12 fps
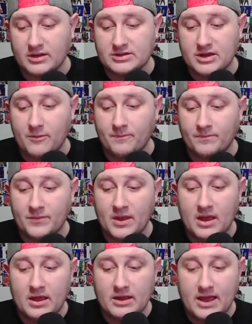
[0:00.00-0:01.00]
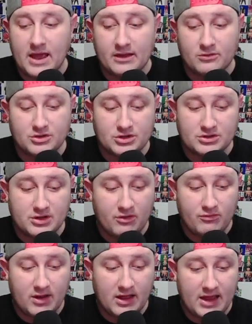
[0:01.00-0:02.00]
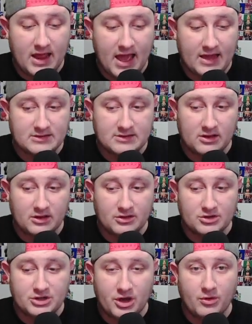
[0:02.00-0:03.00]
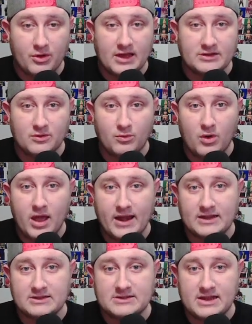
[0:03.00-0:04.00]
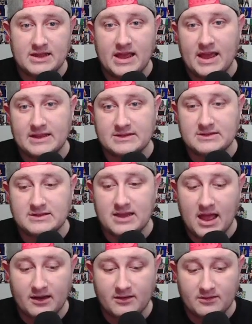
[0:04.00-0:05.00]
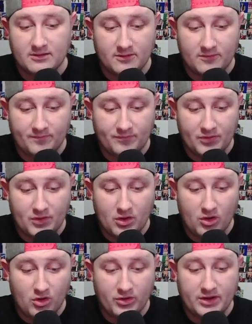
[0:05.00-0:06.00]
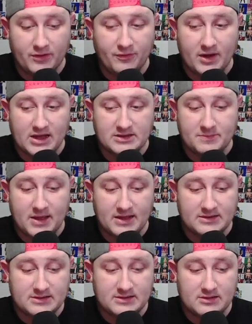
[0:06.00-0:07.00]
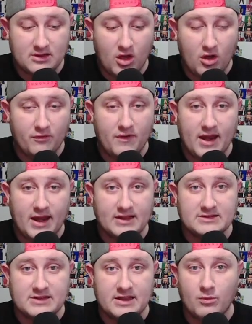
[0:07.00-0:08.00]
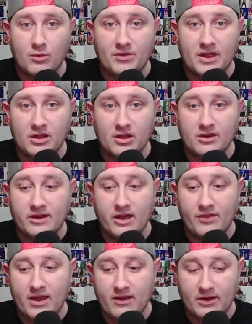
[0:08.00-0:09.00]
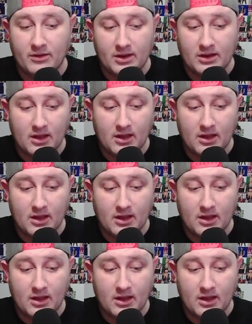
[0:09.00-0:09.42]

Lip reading: So yeah, it was just a really excellent showcase of what NXT is and all the different aspects of NXT and what they learned down there anyway.